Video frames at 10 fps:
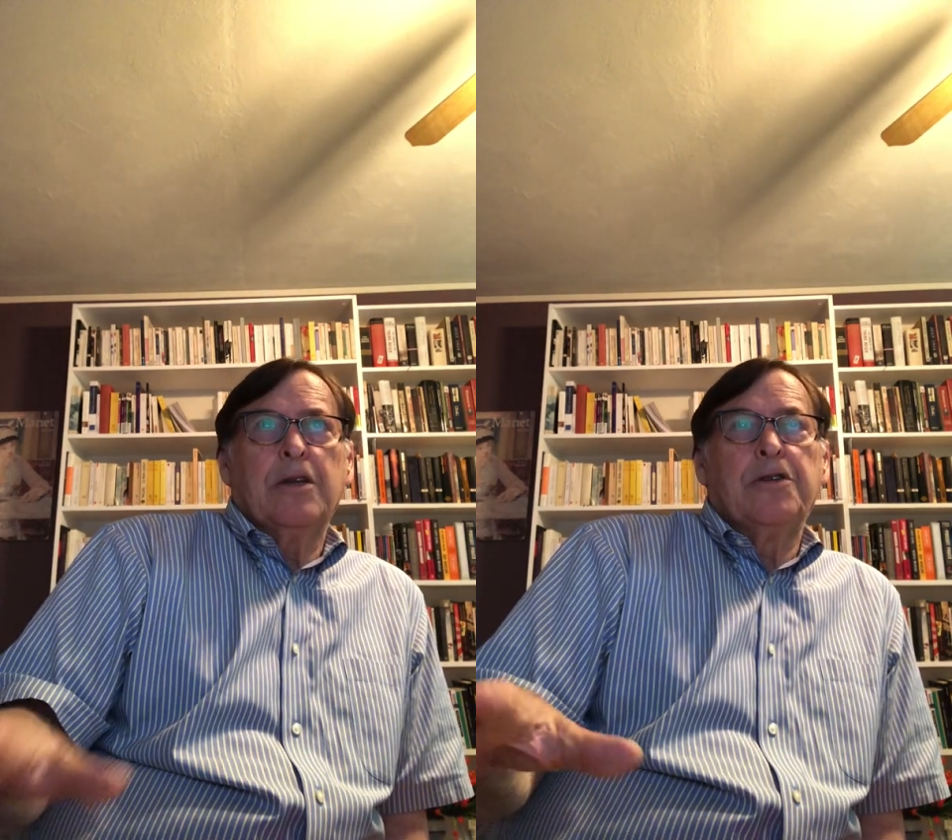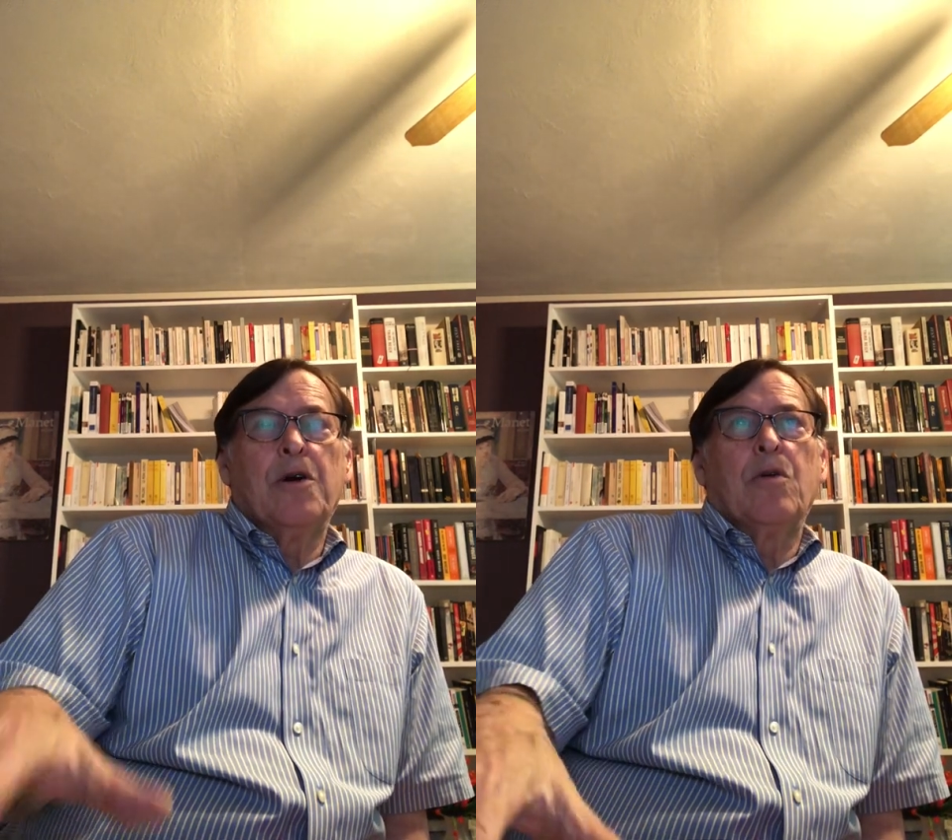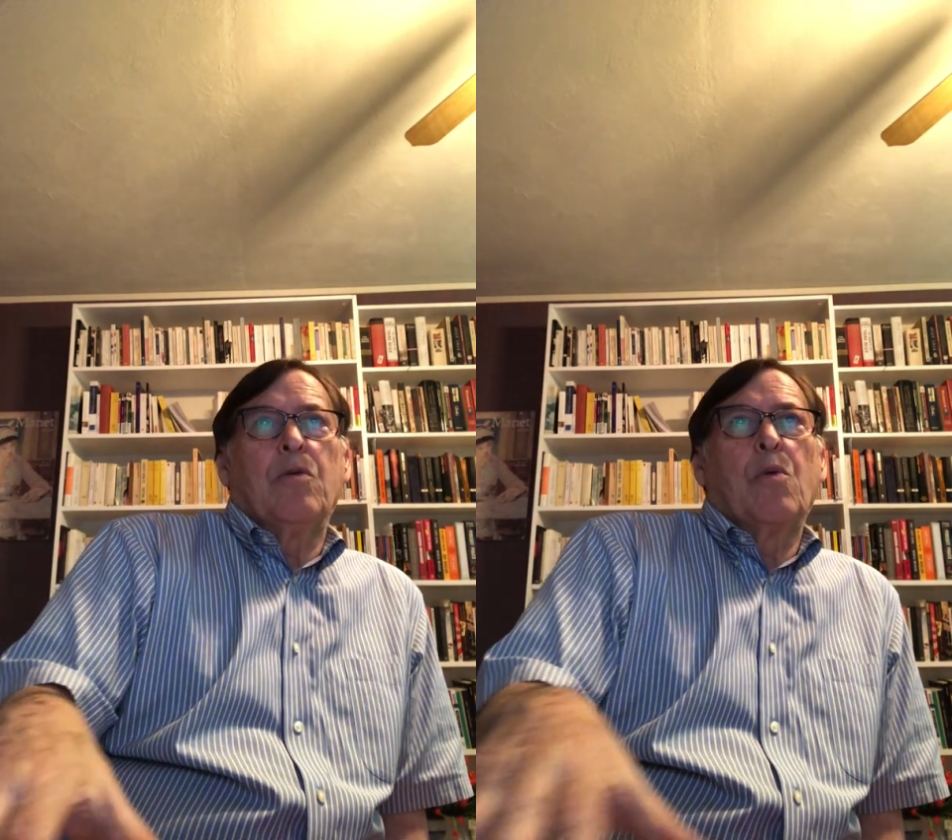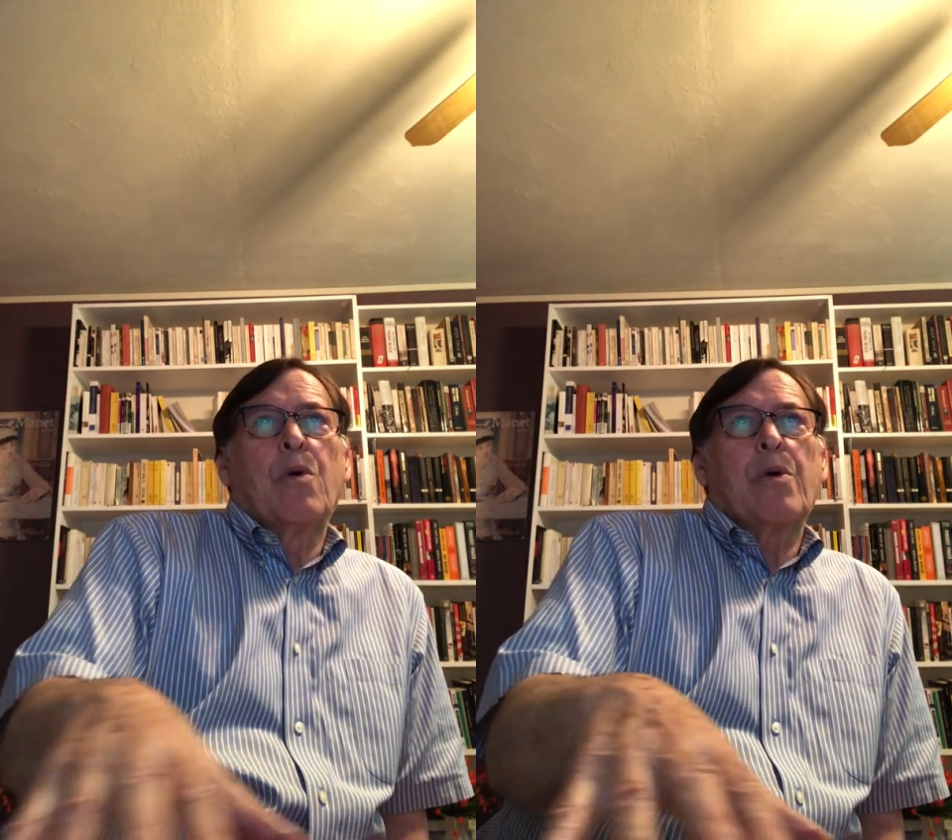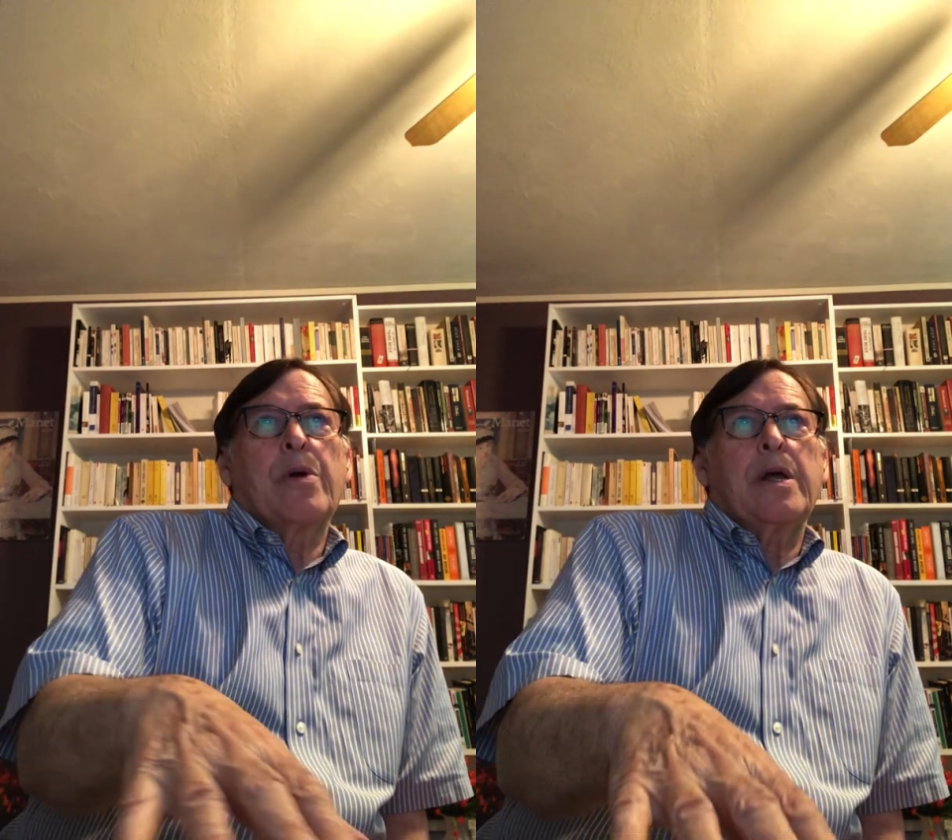Don't
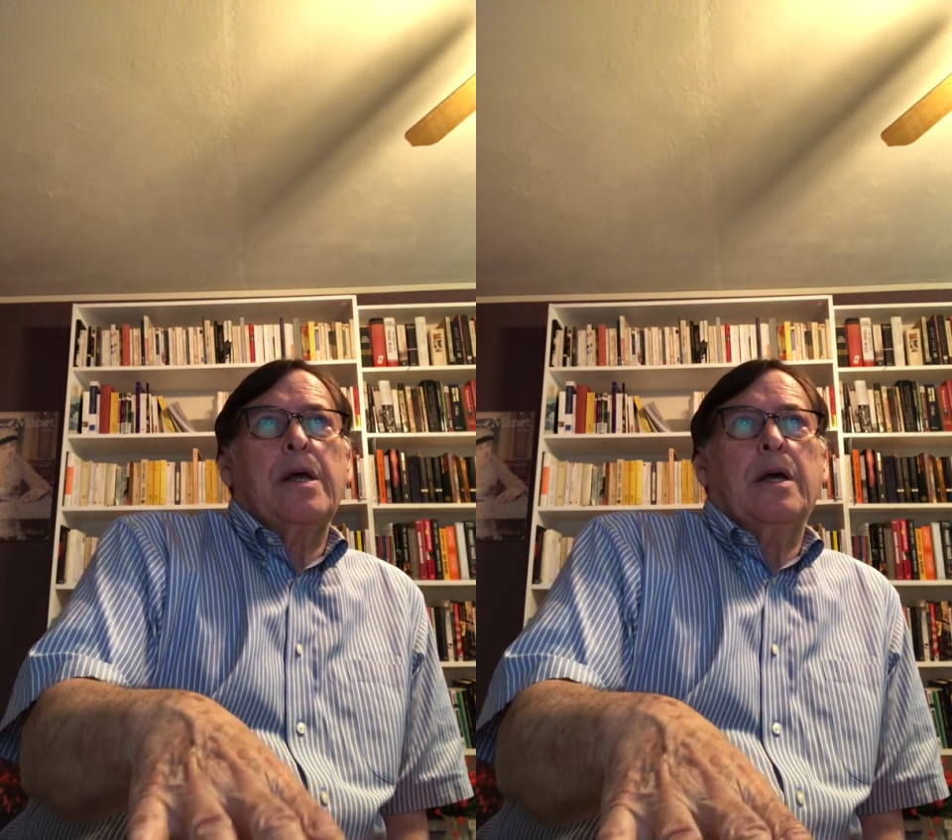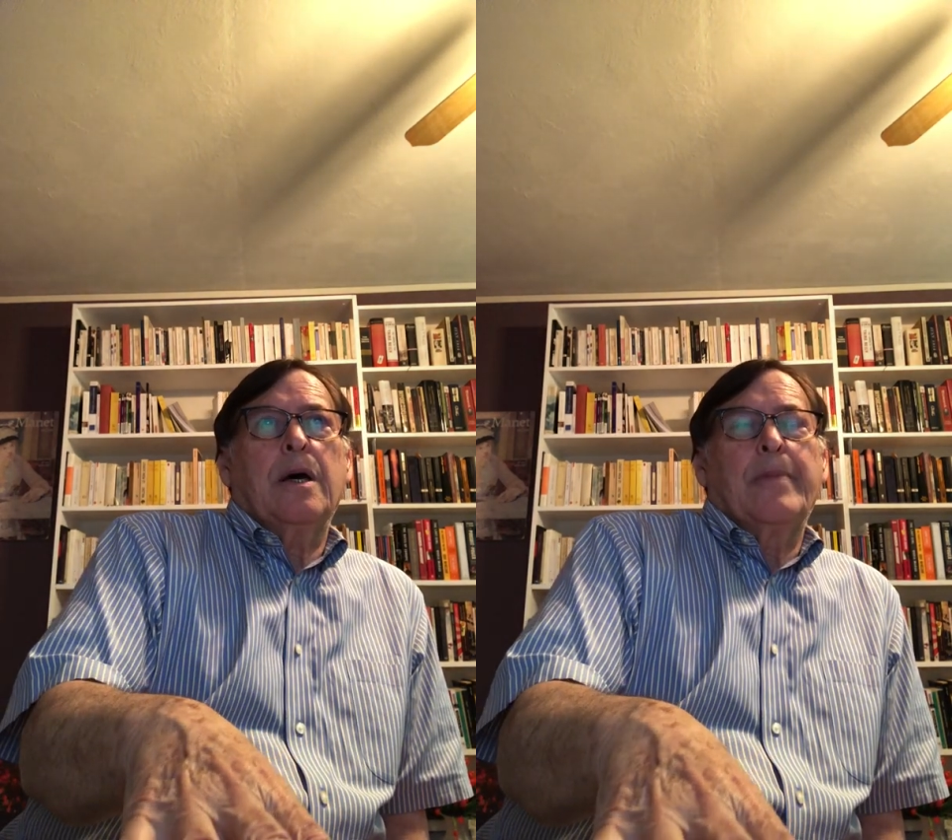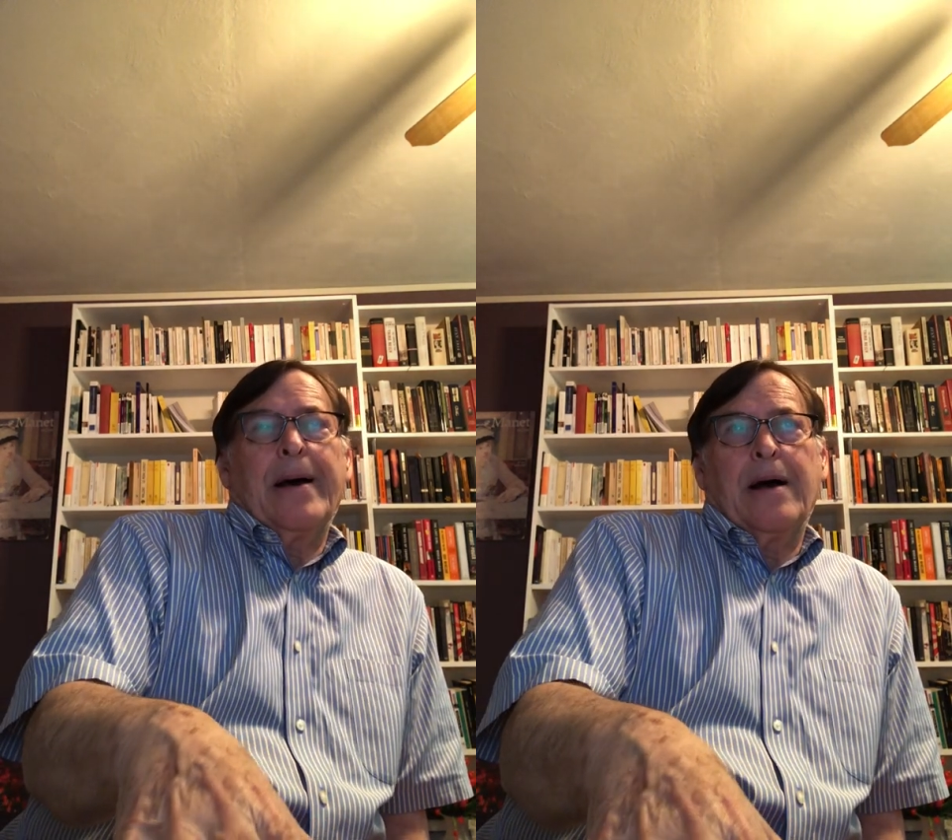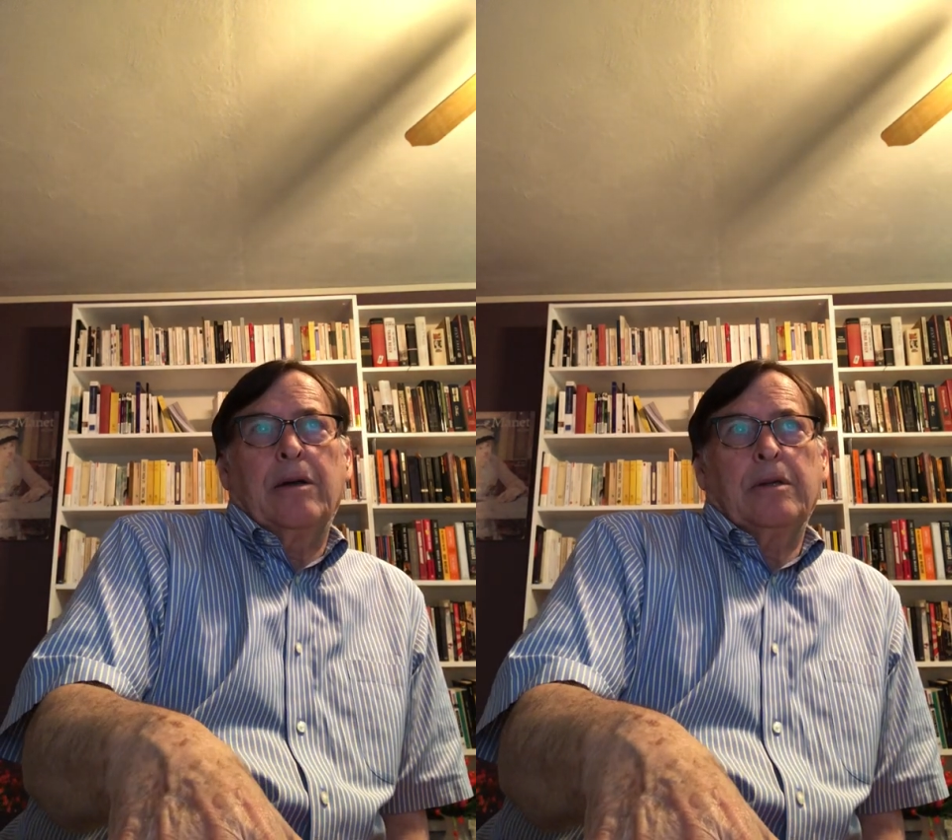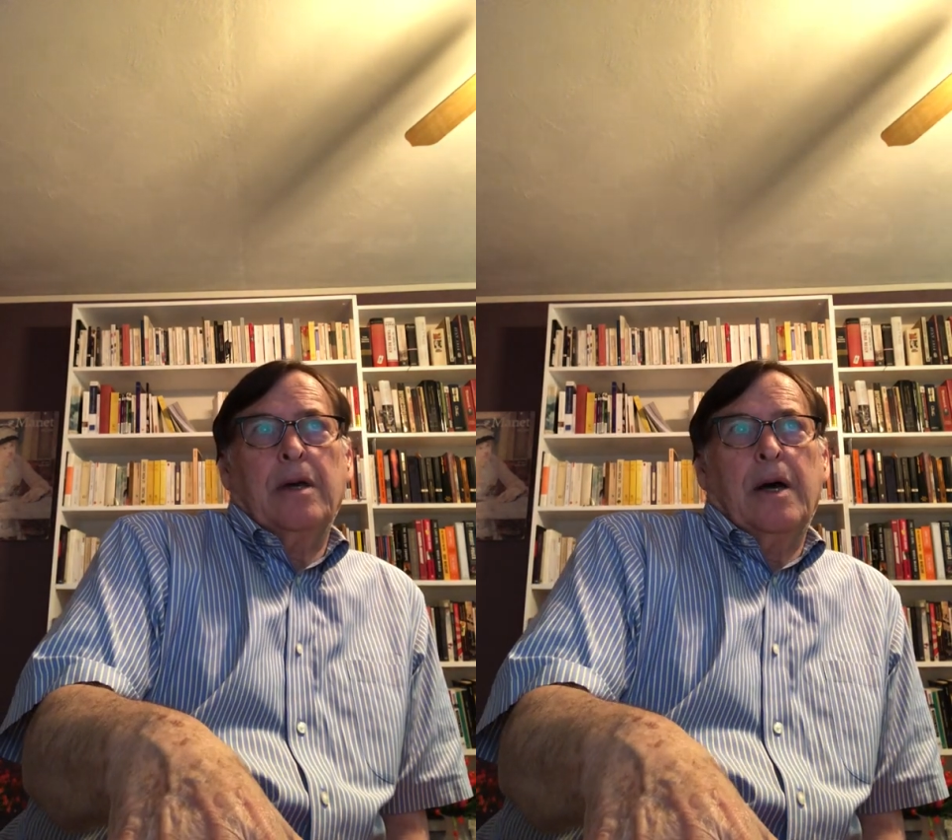worry about